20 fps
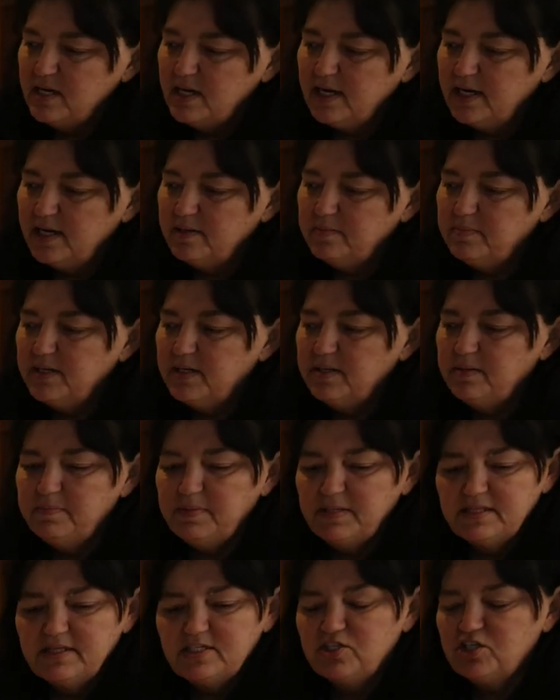
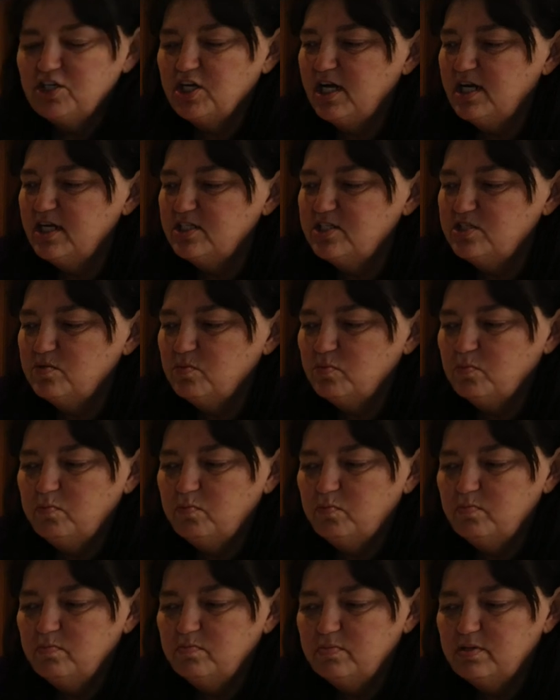But the charge,
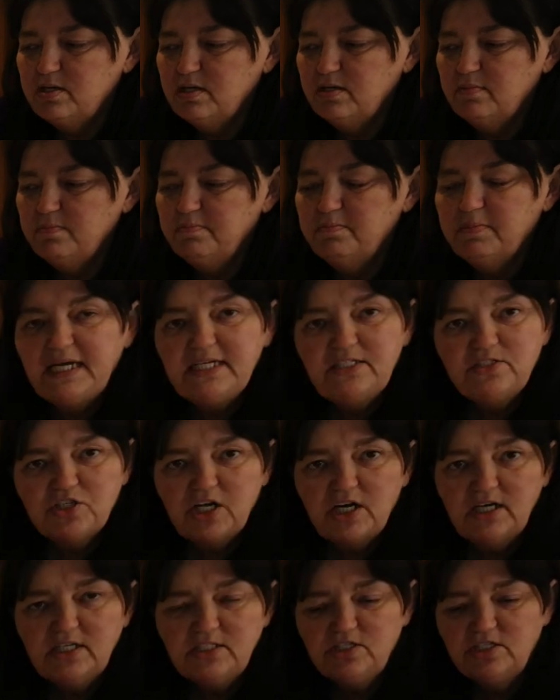the main
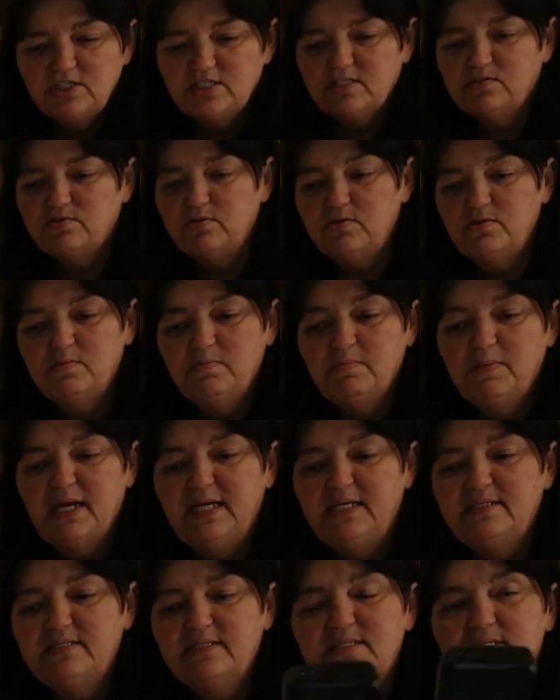charge is through the
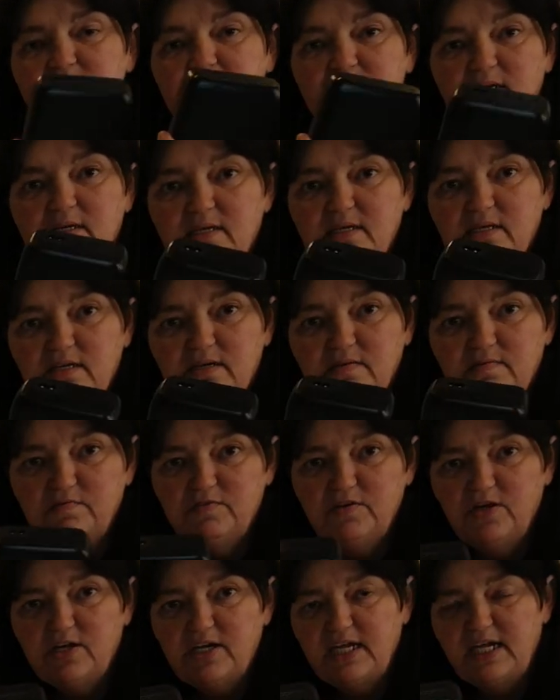mains
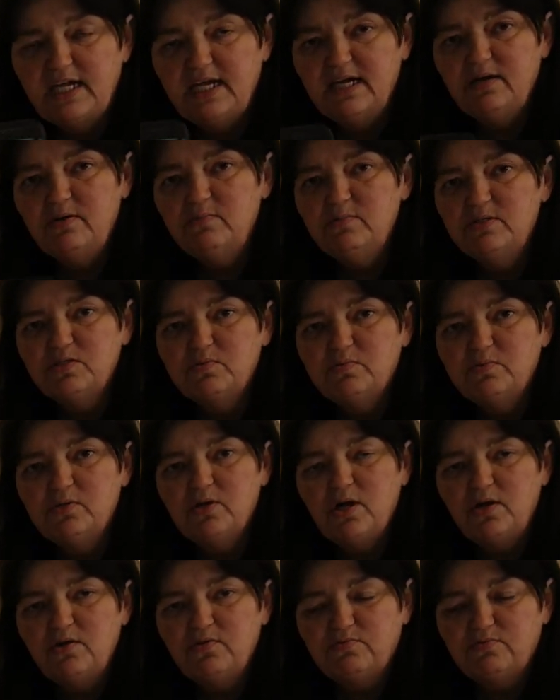converter here, which will
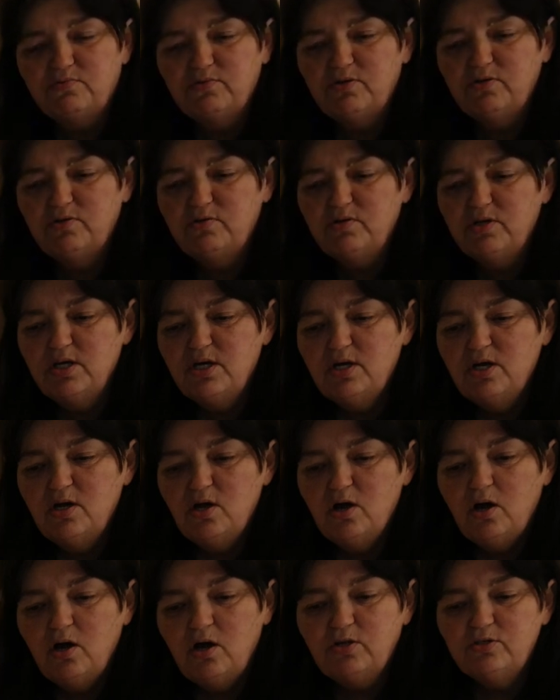go through
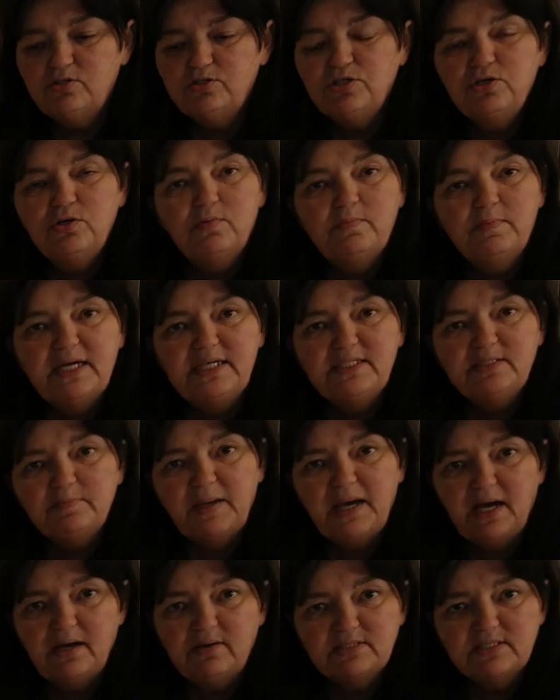onto your mains
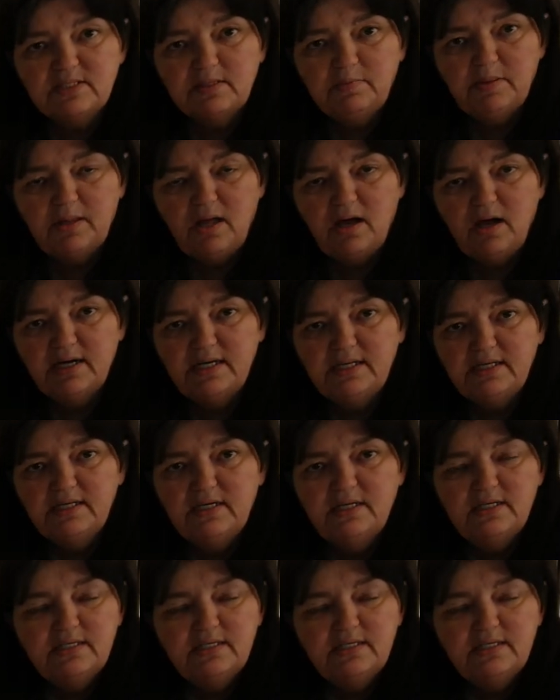power supply.